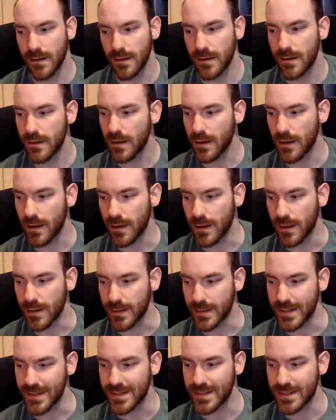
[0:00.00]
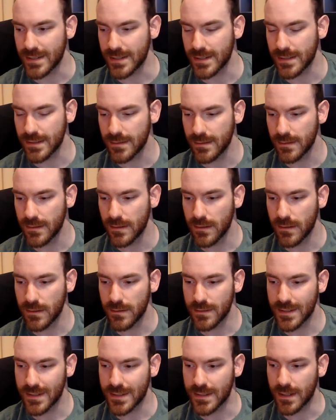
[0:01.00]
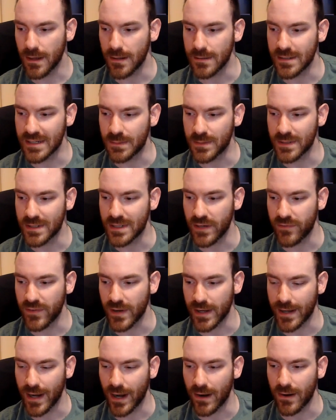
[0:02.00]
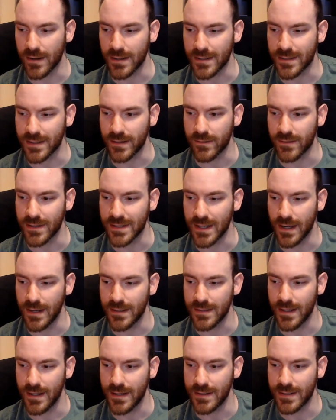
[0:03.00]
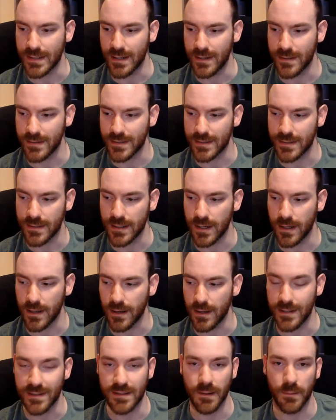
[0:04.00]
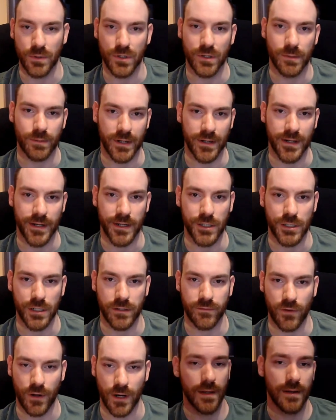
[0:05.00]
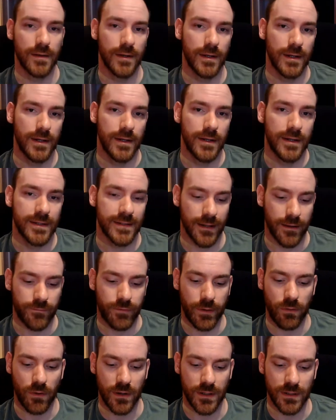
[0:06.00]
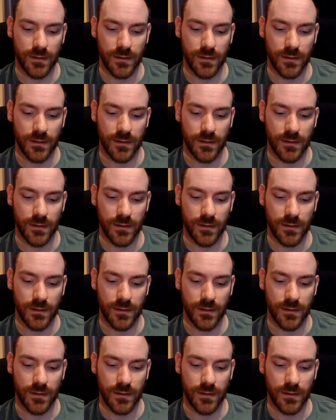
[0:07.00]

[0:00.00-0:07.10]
uh, this certain specific character is is is, uh, is a blueprint that you should follow. So if we want